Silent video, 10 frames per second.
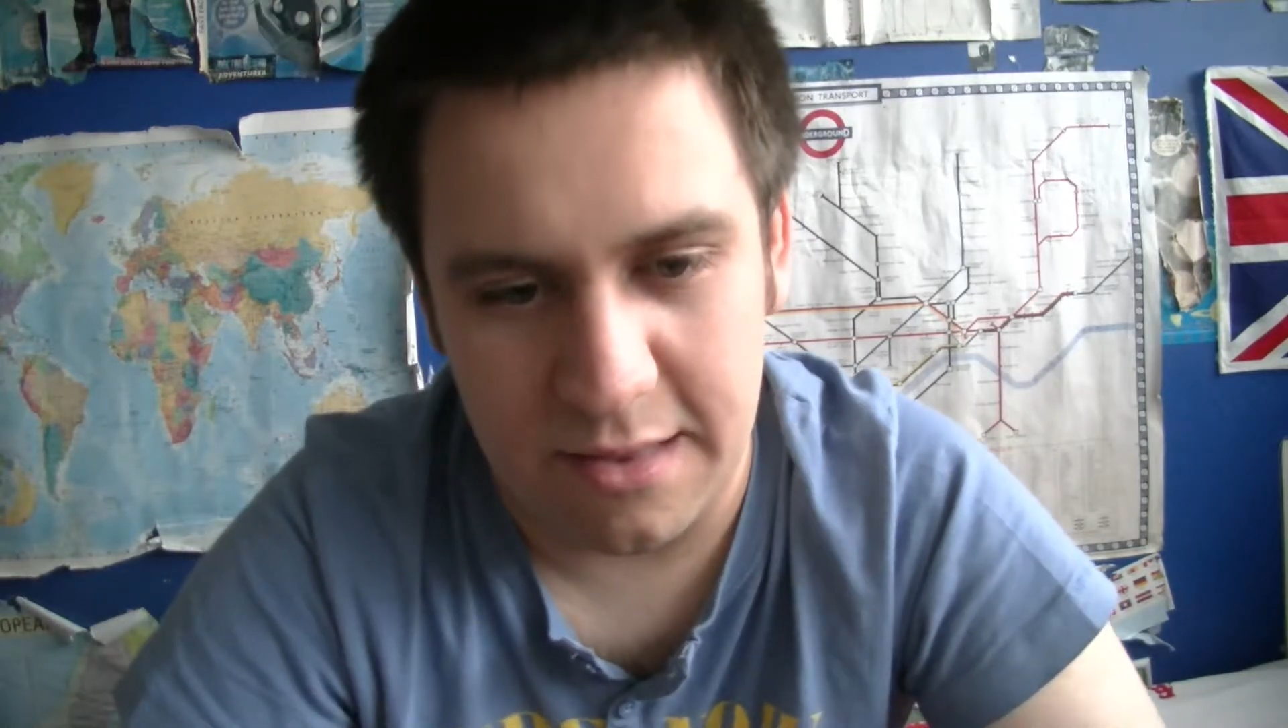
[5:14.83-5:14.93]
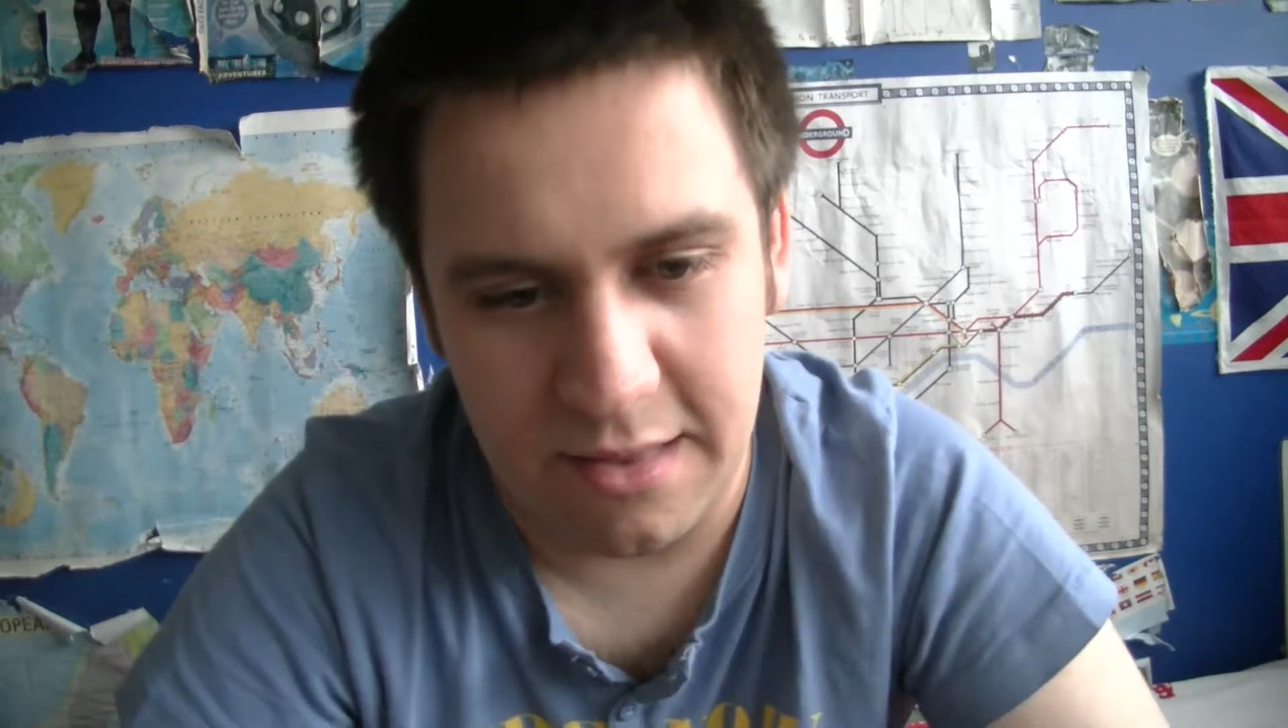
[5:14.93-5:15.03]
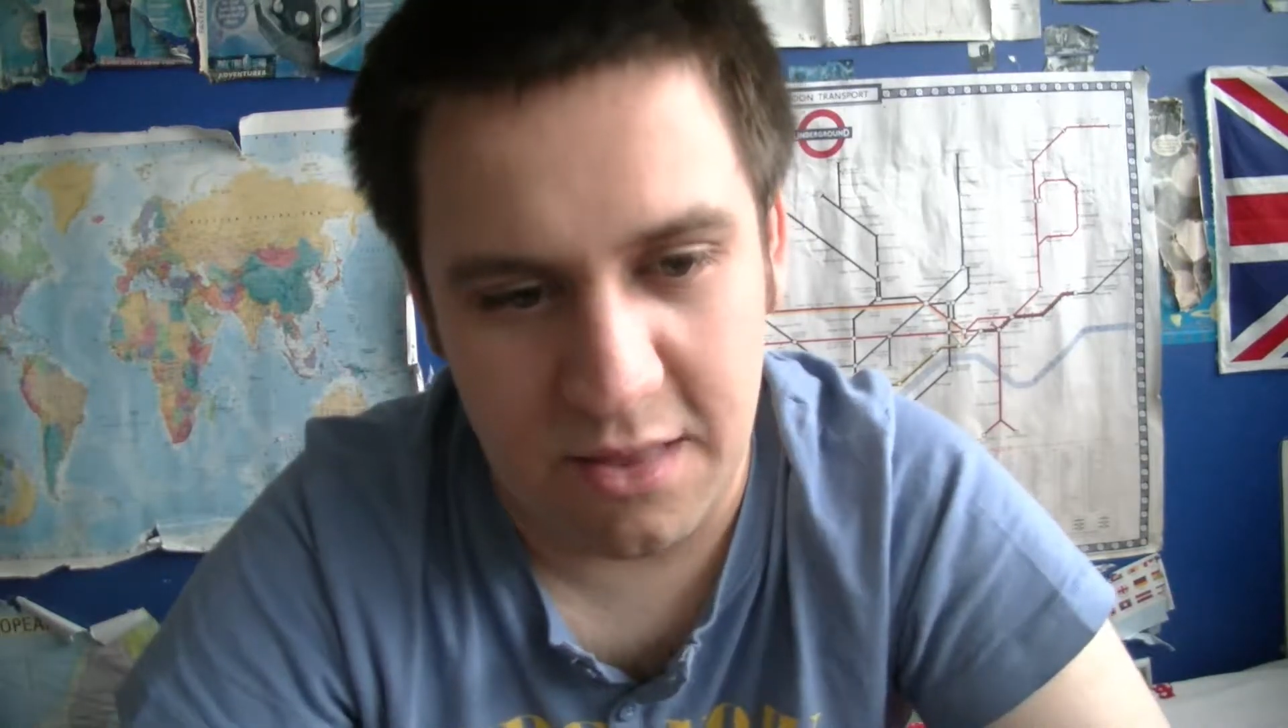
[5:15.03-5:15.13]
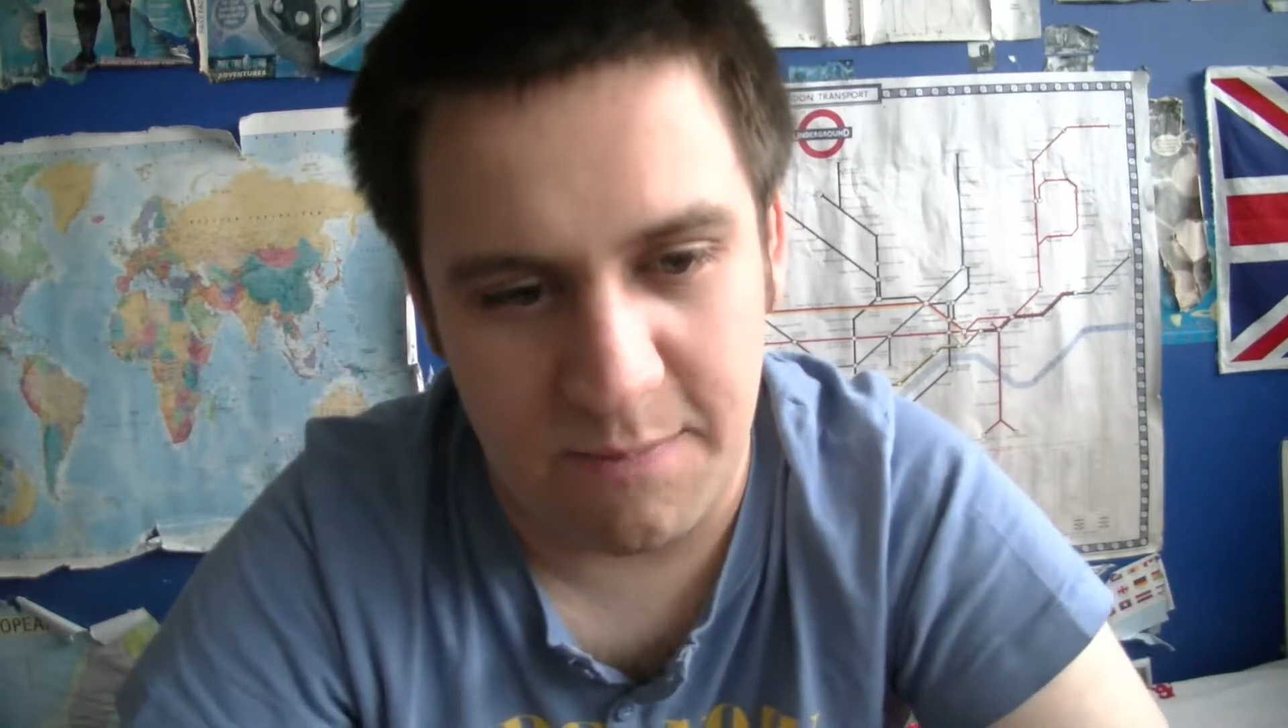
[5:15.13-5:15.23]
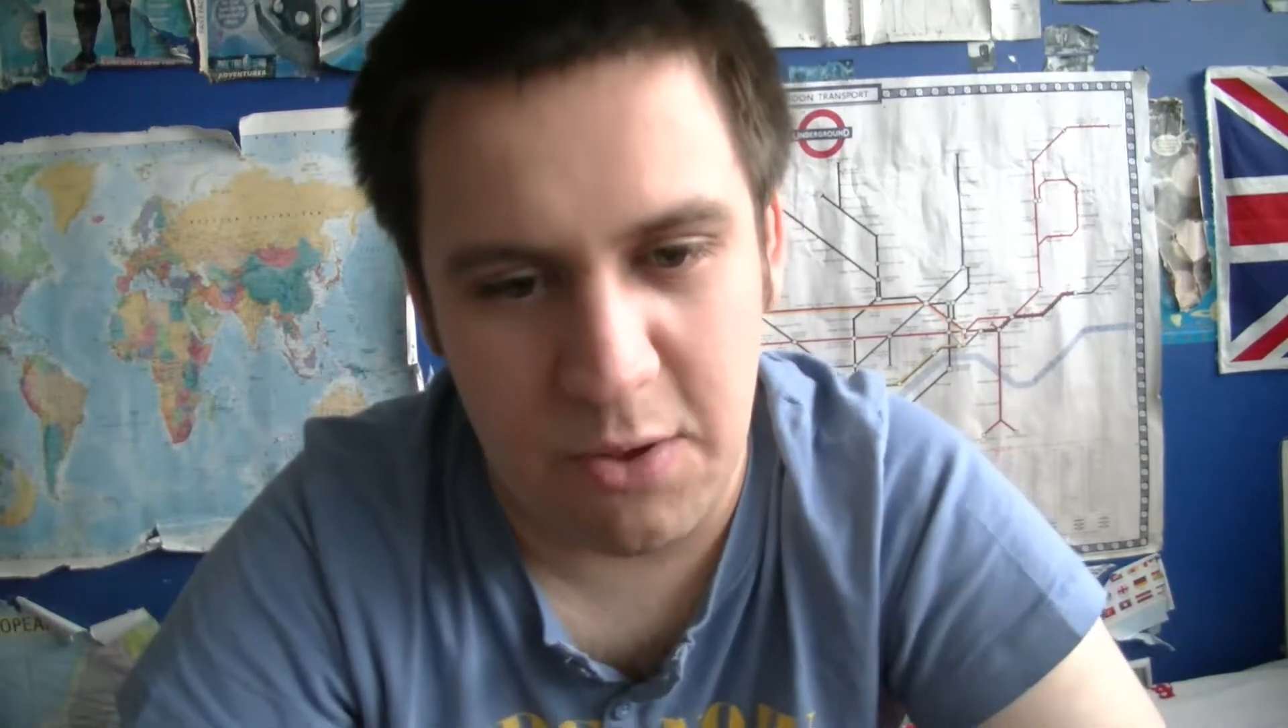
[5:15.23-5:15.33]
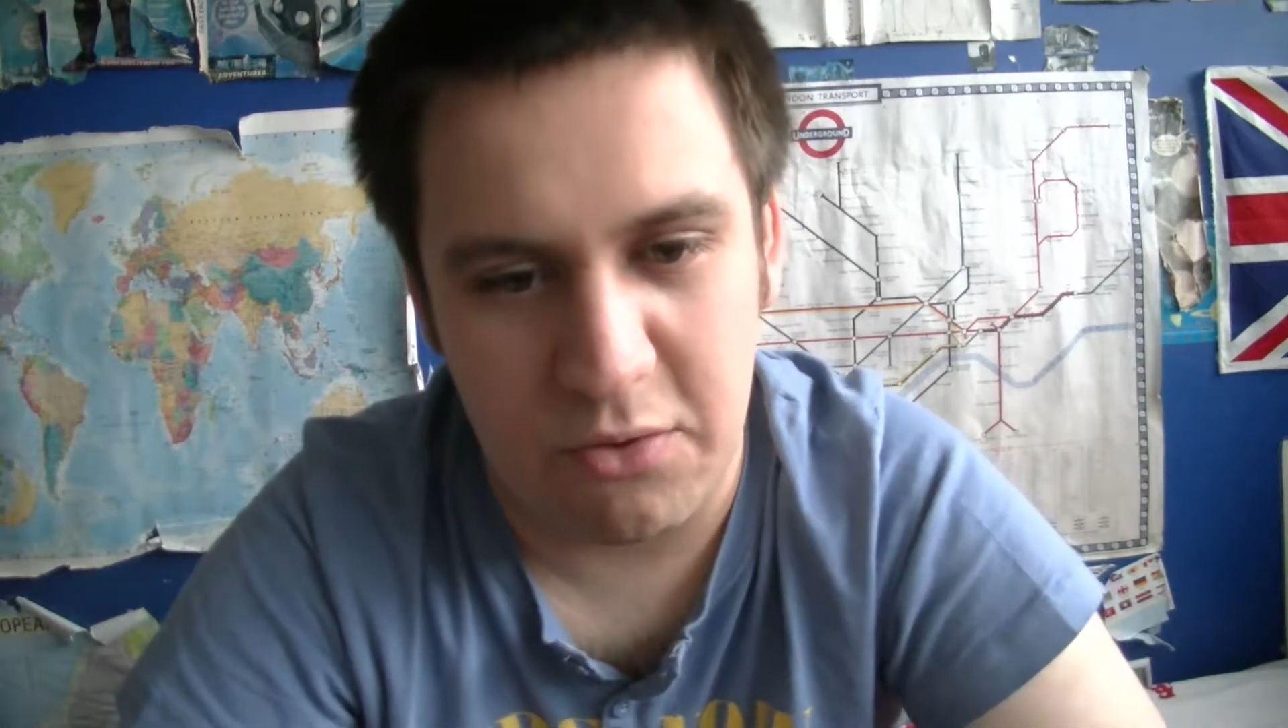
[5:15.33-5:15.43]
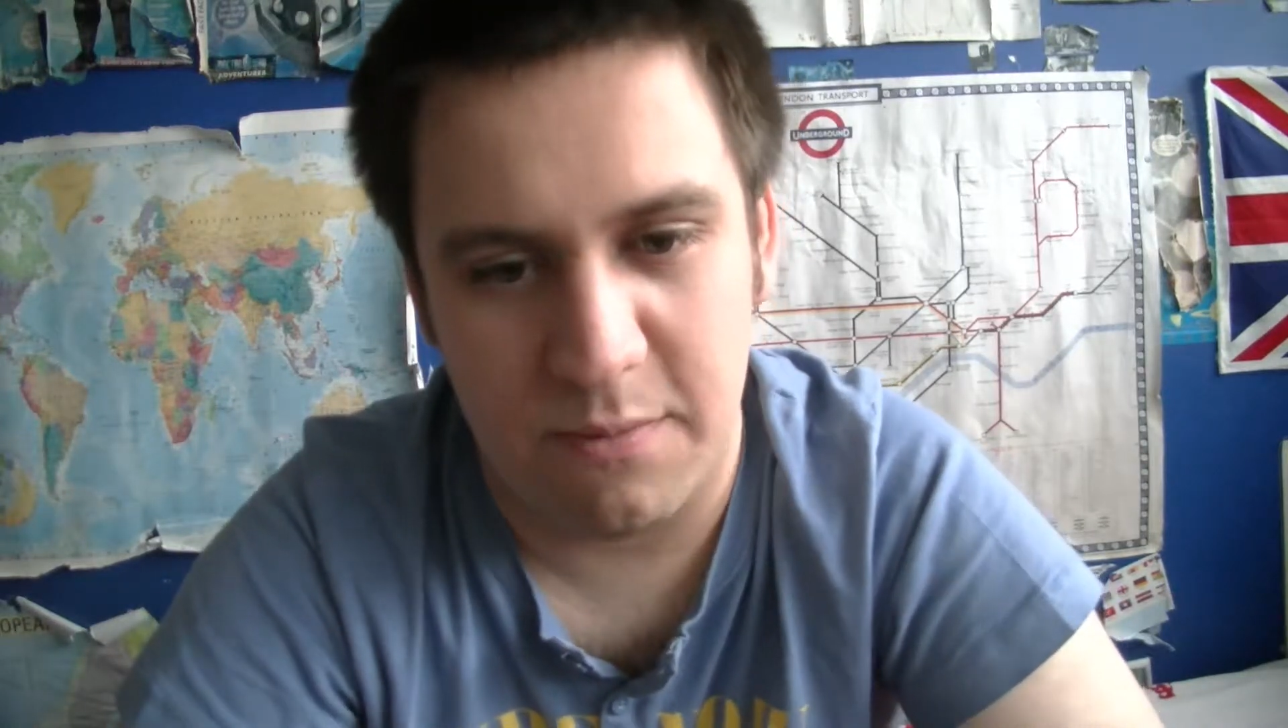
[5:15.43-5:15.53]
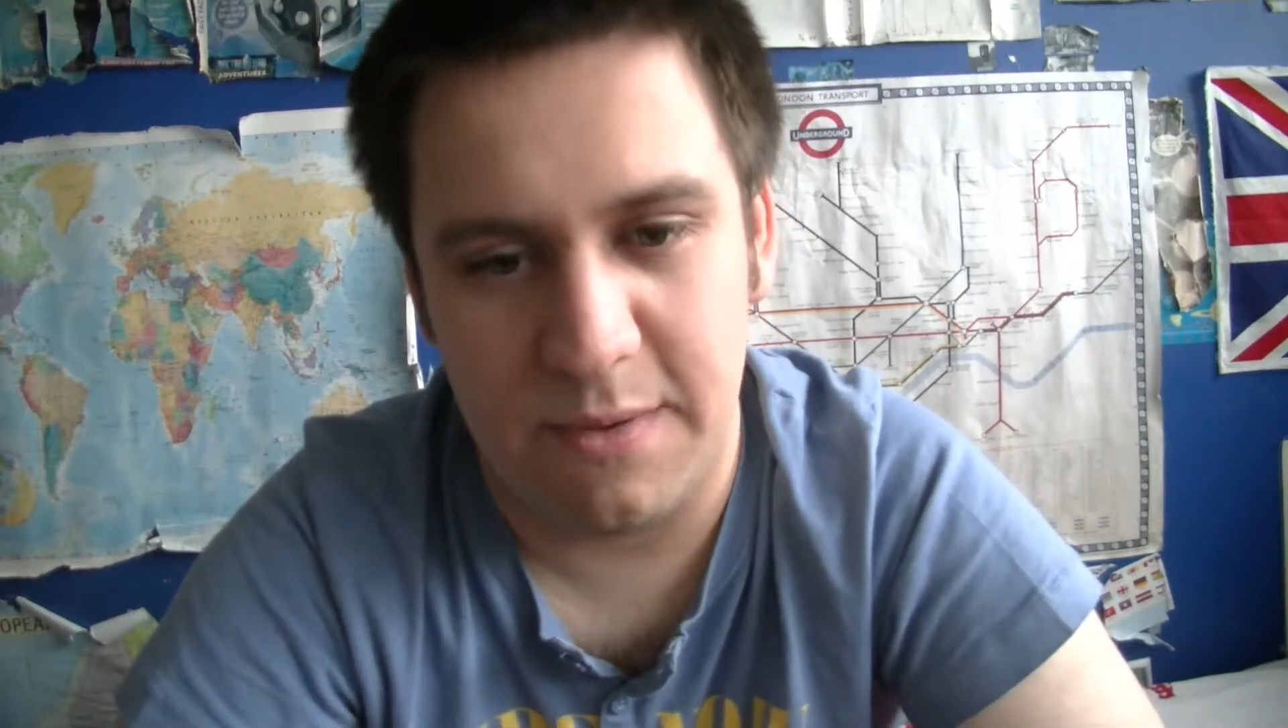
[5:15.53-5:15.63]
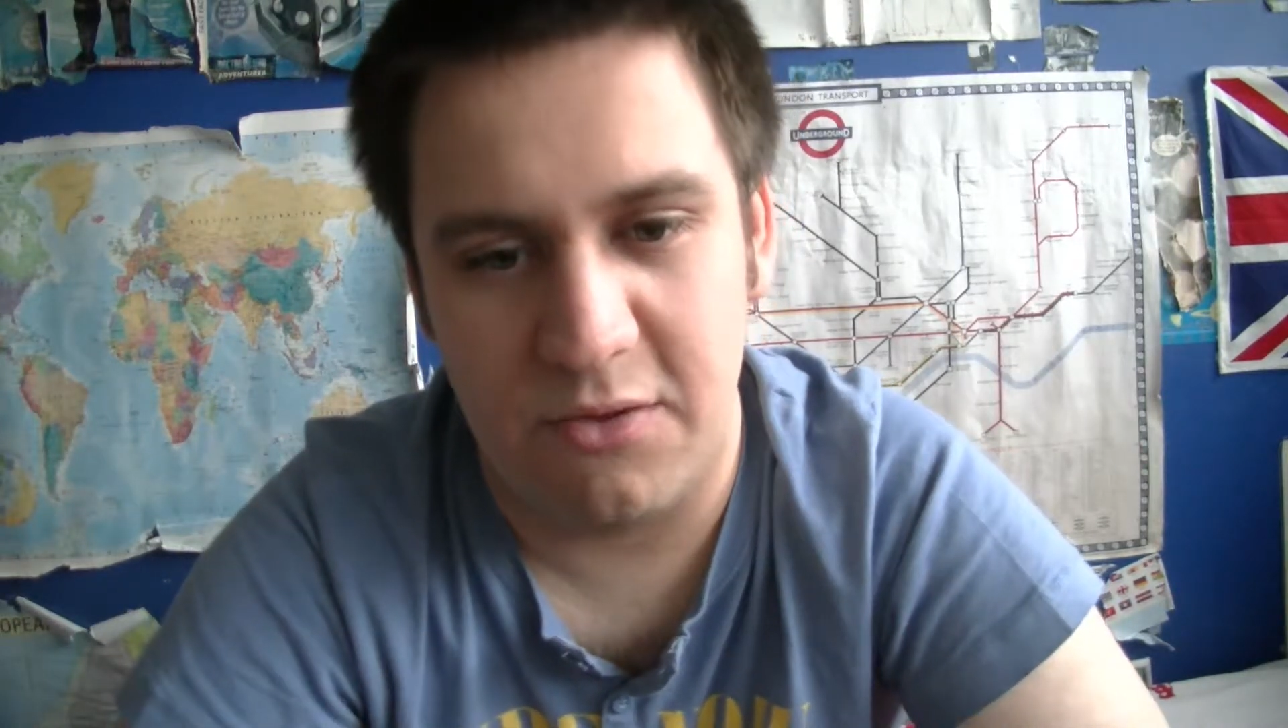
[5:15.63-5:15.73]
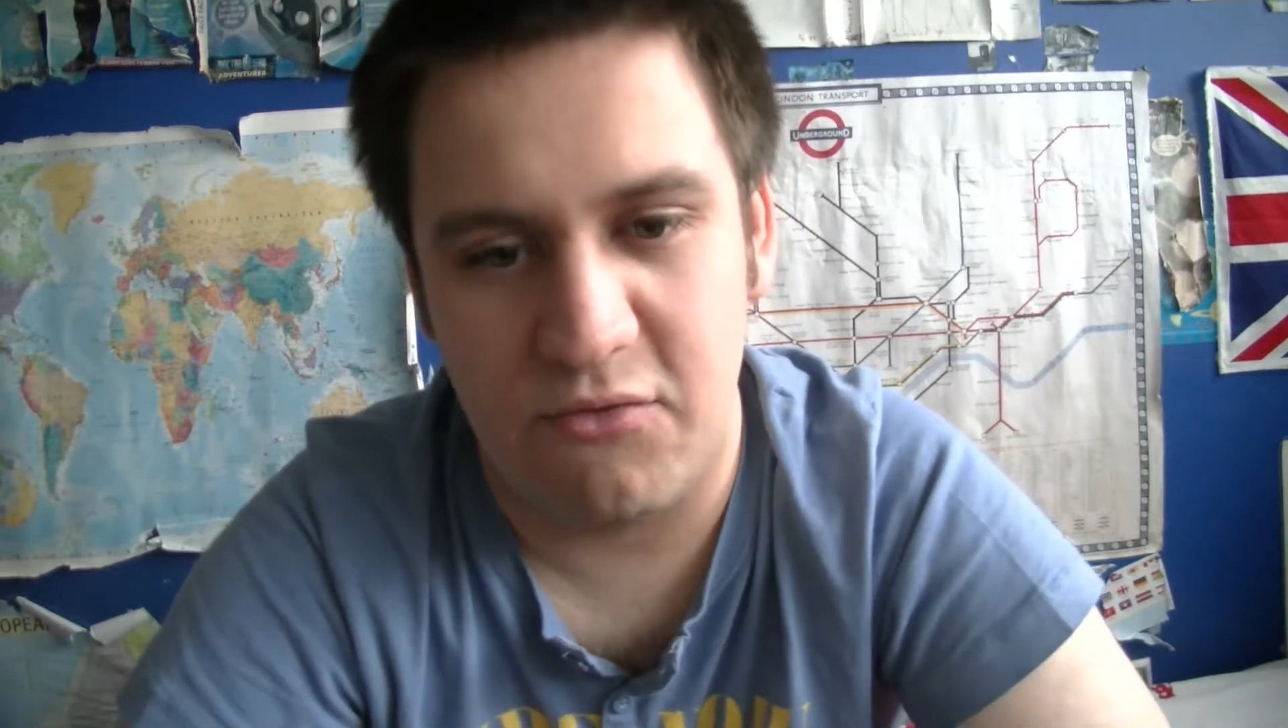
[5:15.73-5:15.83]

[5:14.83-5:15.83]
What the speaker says: is supposedly